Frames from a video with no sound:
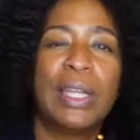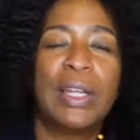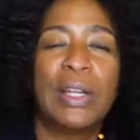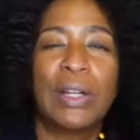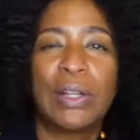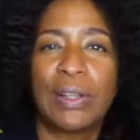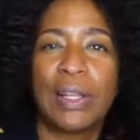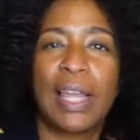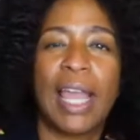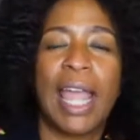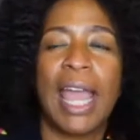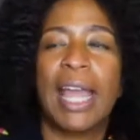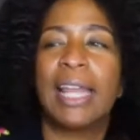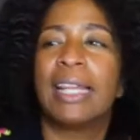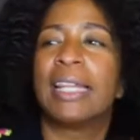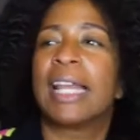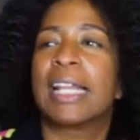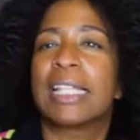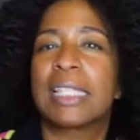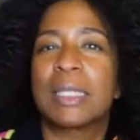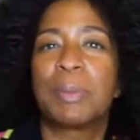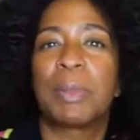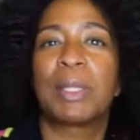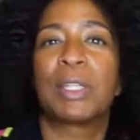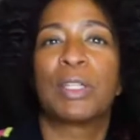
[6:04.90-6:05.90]
hear that
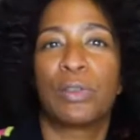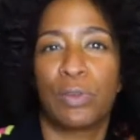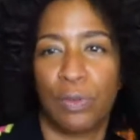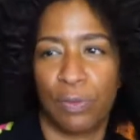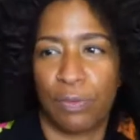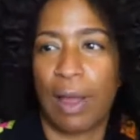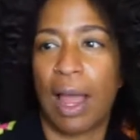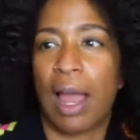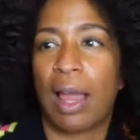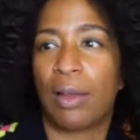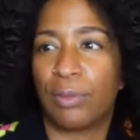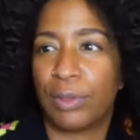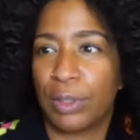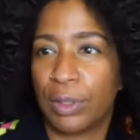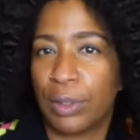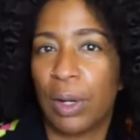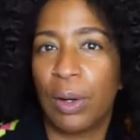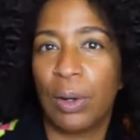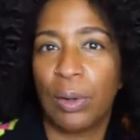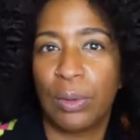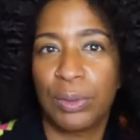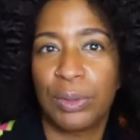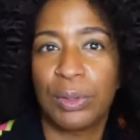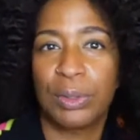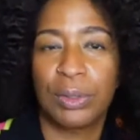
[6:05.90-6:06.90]
that's my little five year
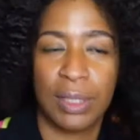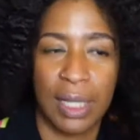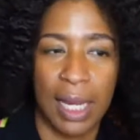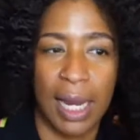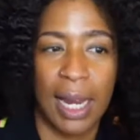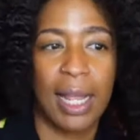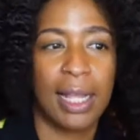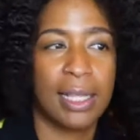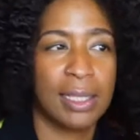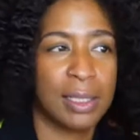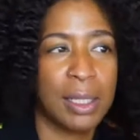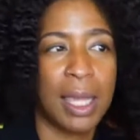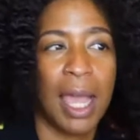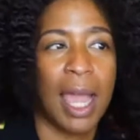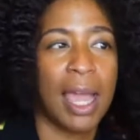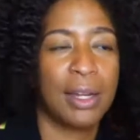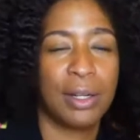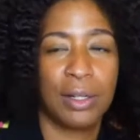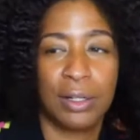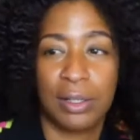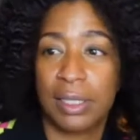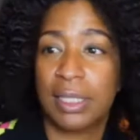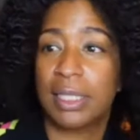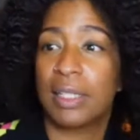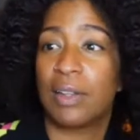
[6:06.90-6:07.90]
older that has
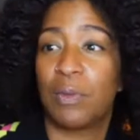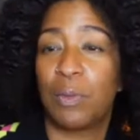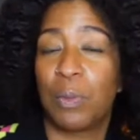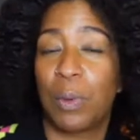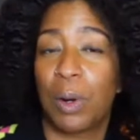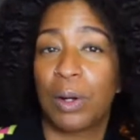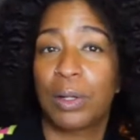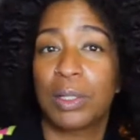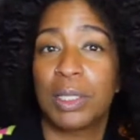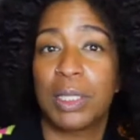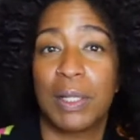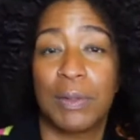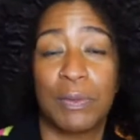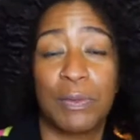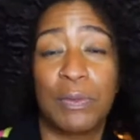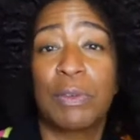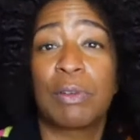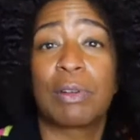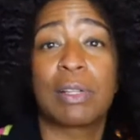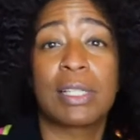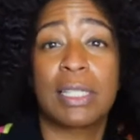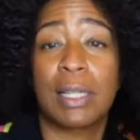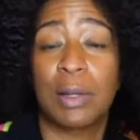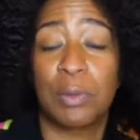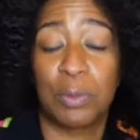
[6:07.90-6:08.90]
gotten herself worked up
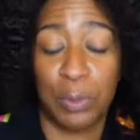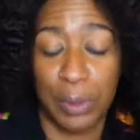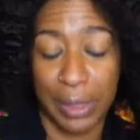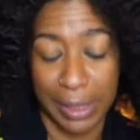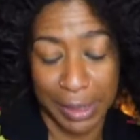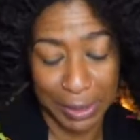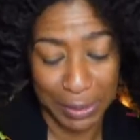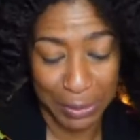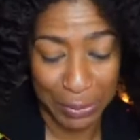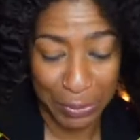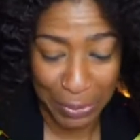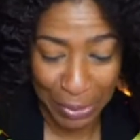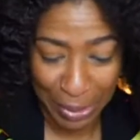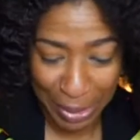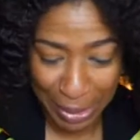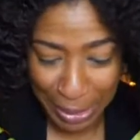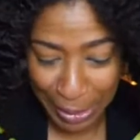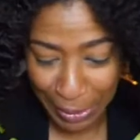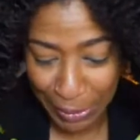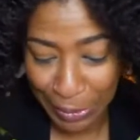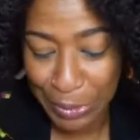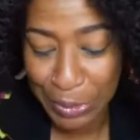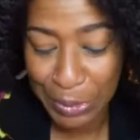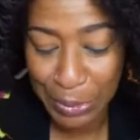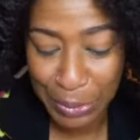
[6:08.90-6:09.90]
for some reason or
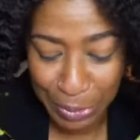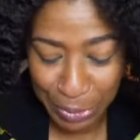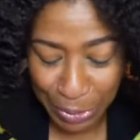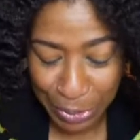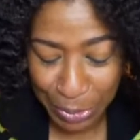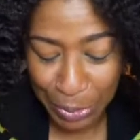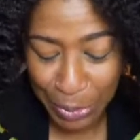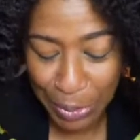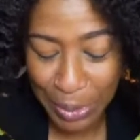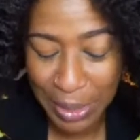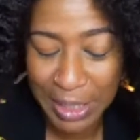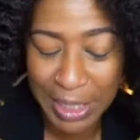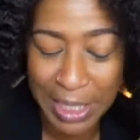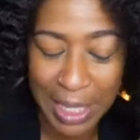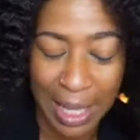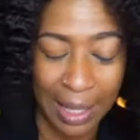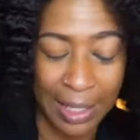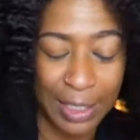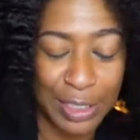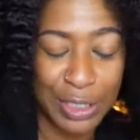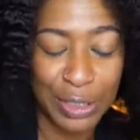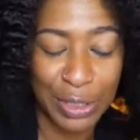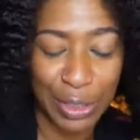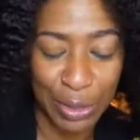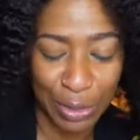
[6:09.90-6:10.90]
another so do
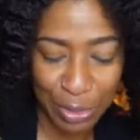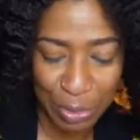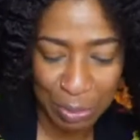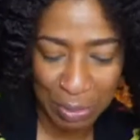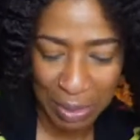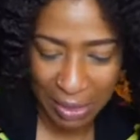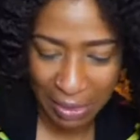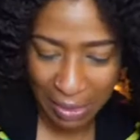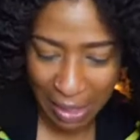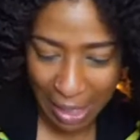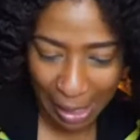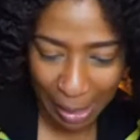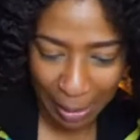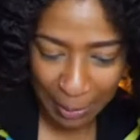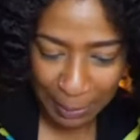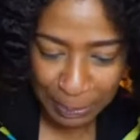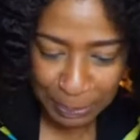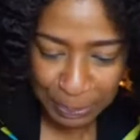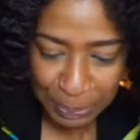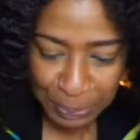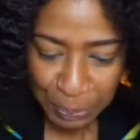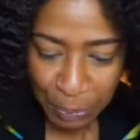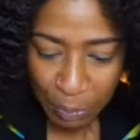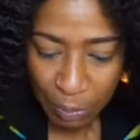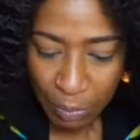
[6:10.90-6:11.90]
excuse me there
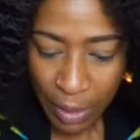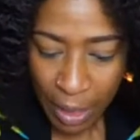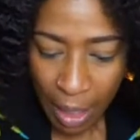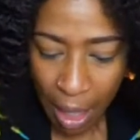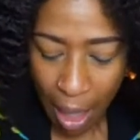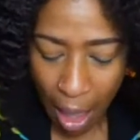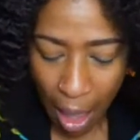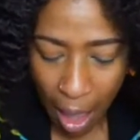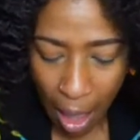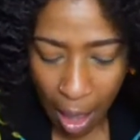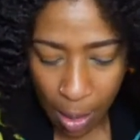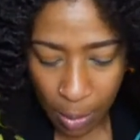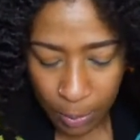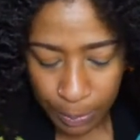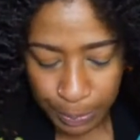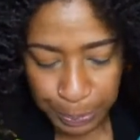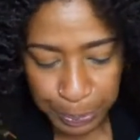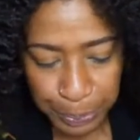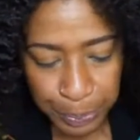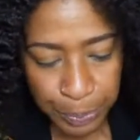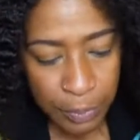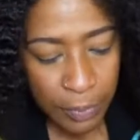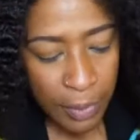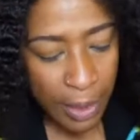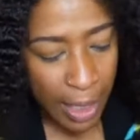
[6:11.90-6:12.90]
um
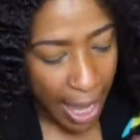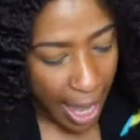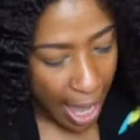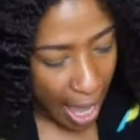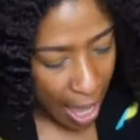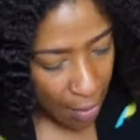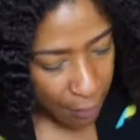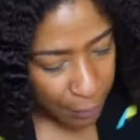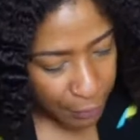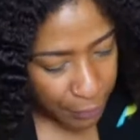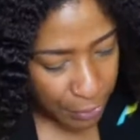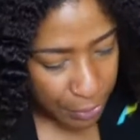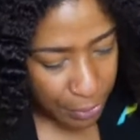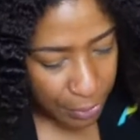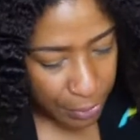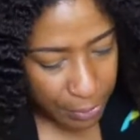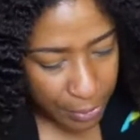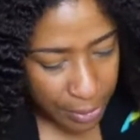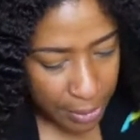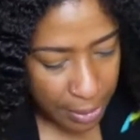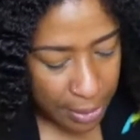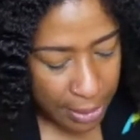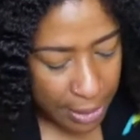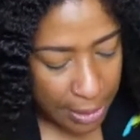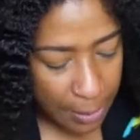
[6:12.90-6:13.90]
after
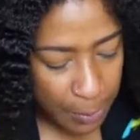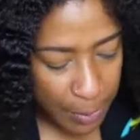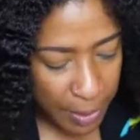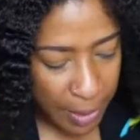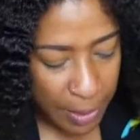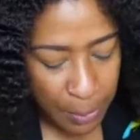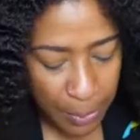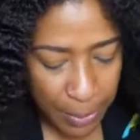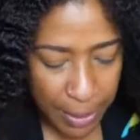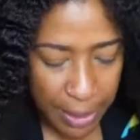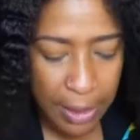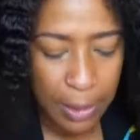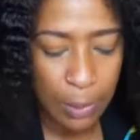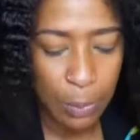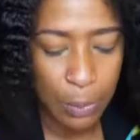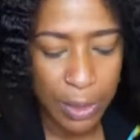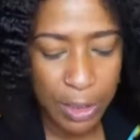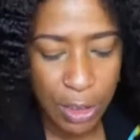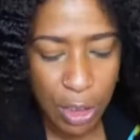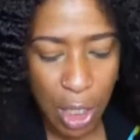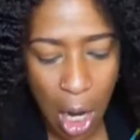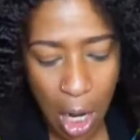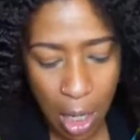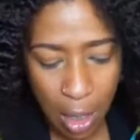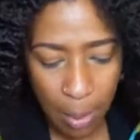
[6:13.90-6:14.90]
the dpp we
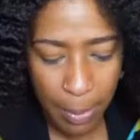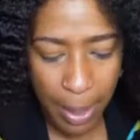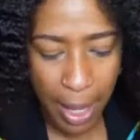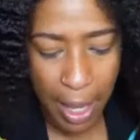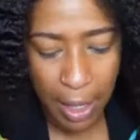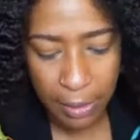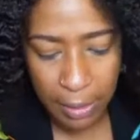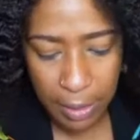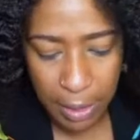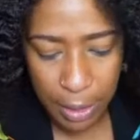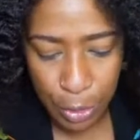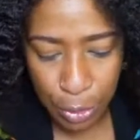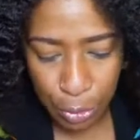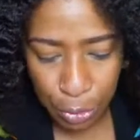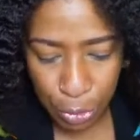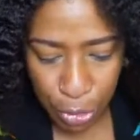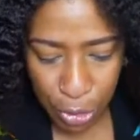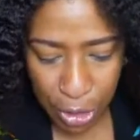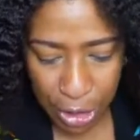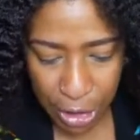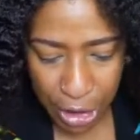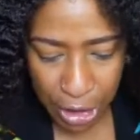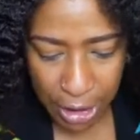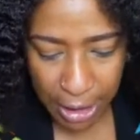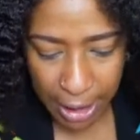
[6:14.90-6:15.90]
talk about the
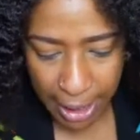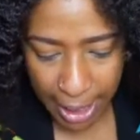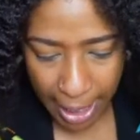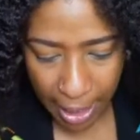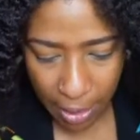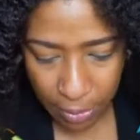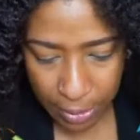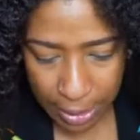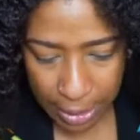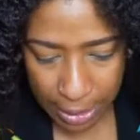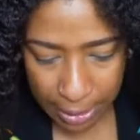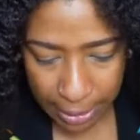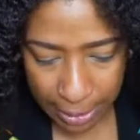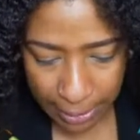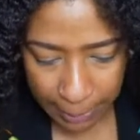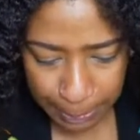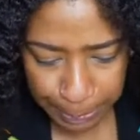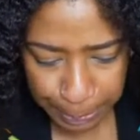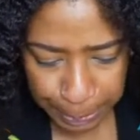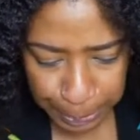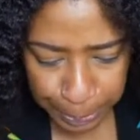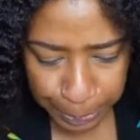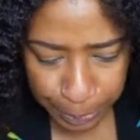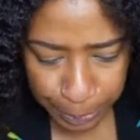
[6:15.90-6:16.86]
nutrition counseling